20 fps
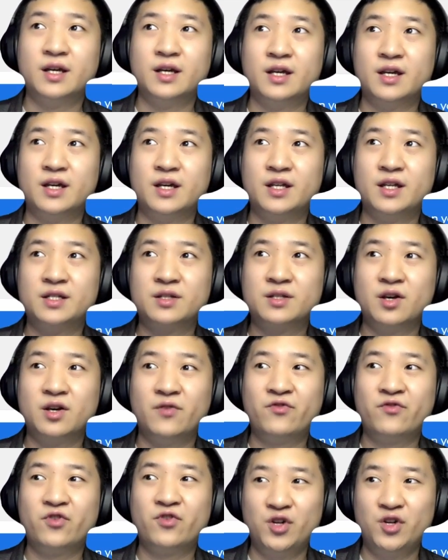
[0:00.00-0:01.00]
And
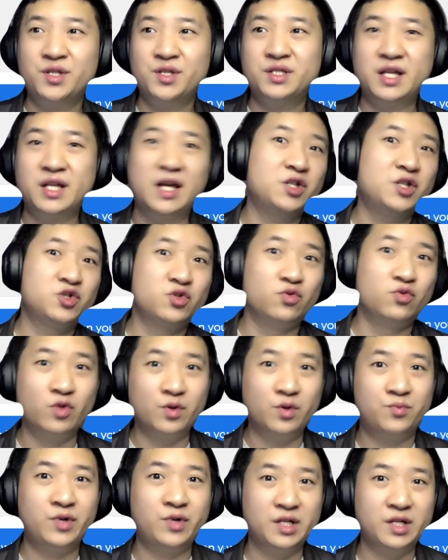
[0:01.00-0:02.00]
of course, thanks to
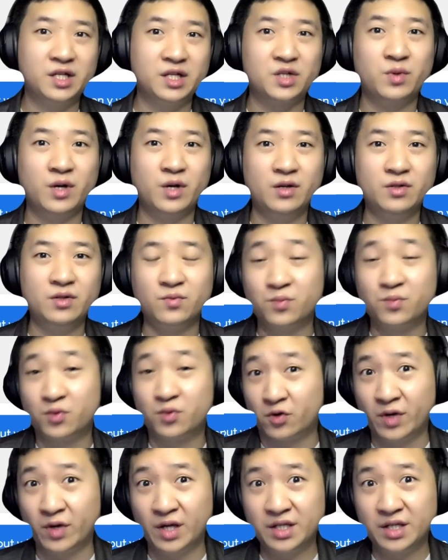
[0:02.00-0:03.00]
WordPress as well to
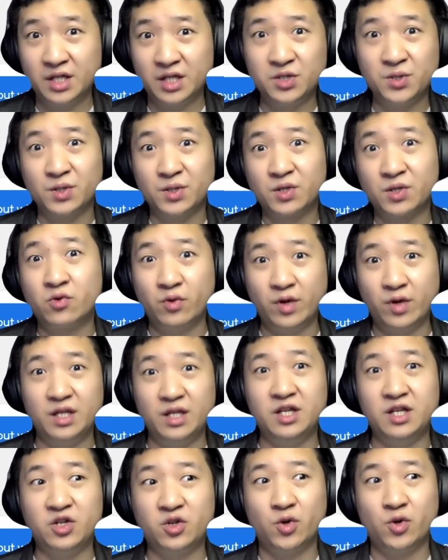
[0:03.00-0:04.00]
provide such a
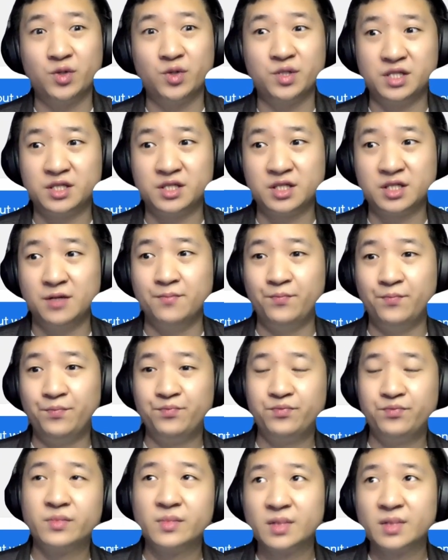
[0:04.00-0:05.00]
great ecosystem.
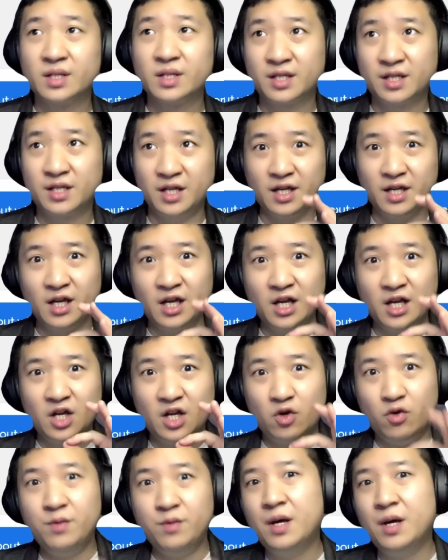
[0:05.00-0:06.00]
Okay,
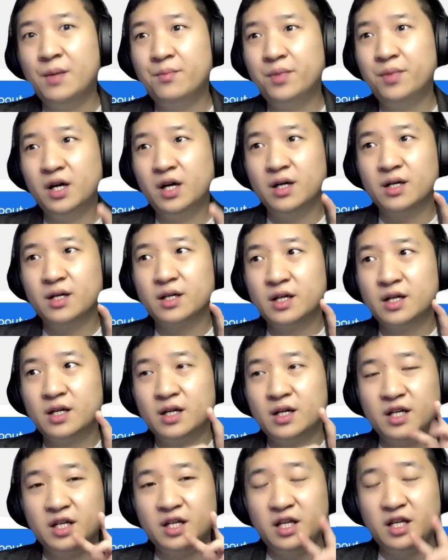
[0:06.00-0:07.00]
remember,
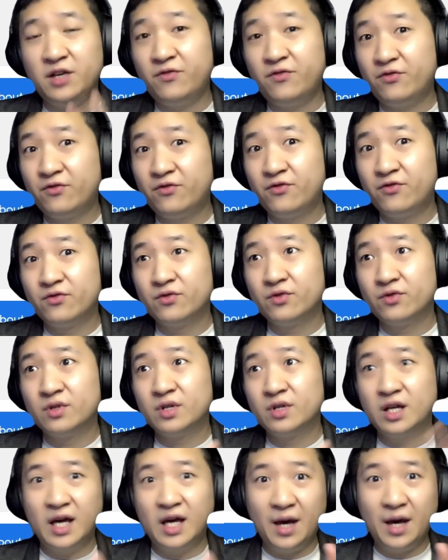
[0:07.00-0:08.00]
if
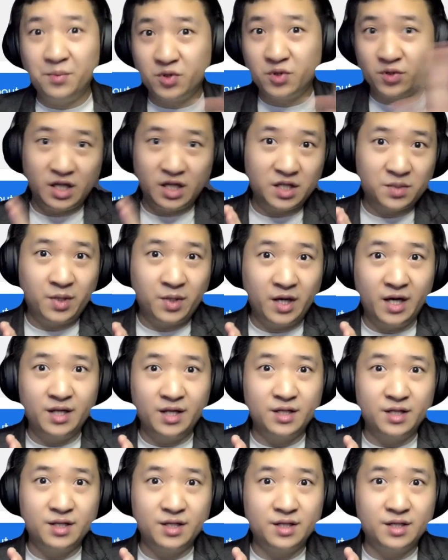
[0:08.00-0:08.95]
up to this part,